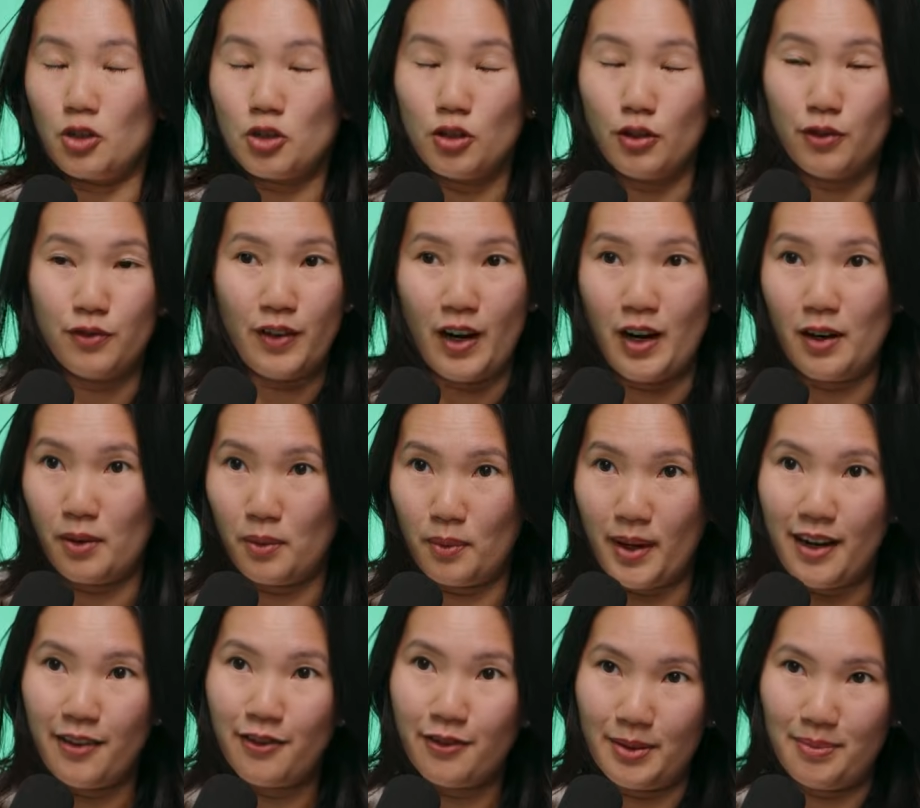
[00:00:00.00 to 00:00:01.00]
too far
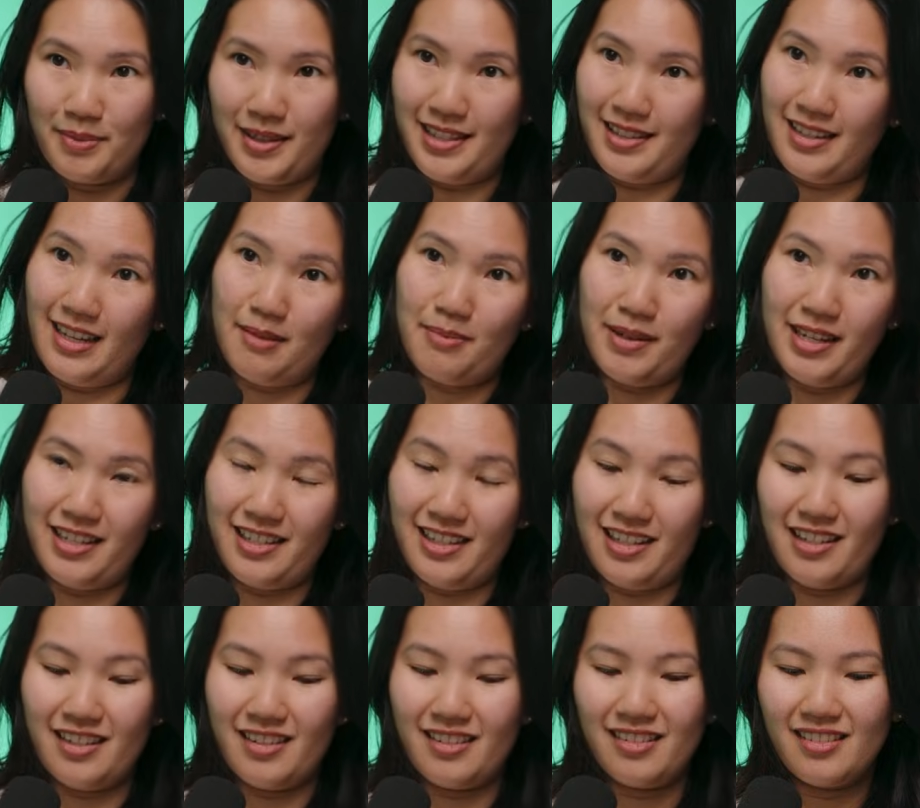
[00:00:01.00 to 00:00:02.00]
away from the
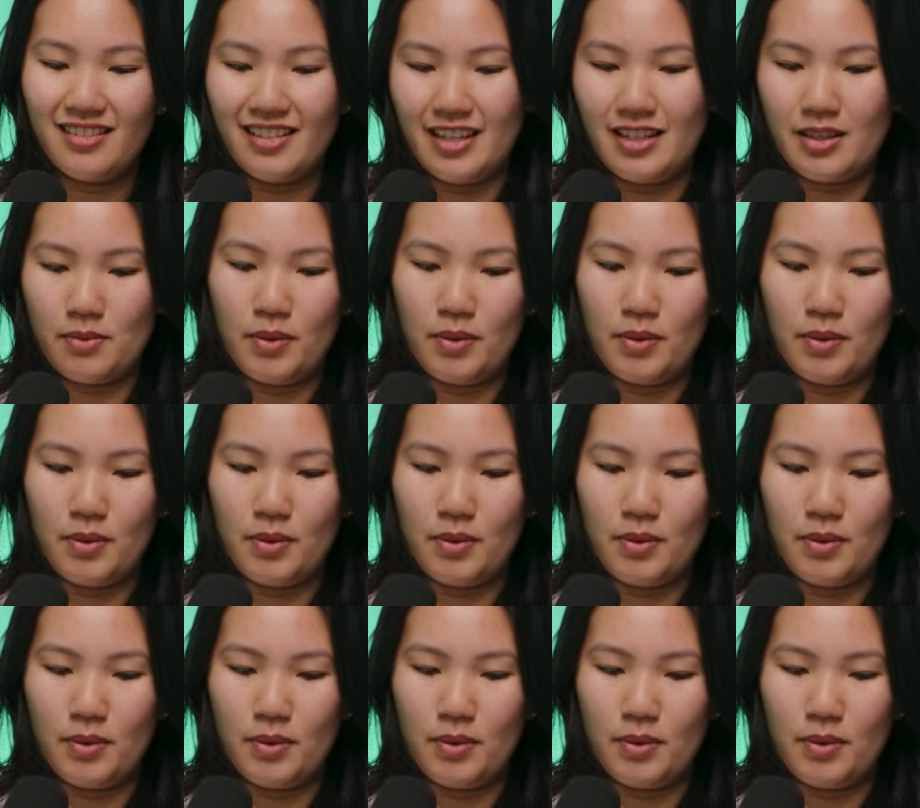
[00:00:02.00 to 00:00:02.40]
CBD as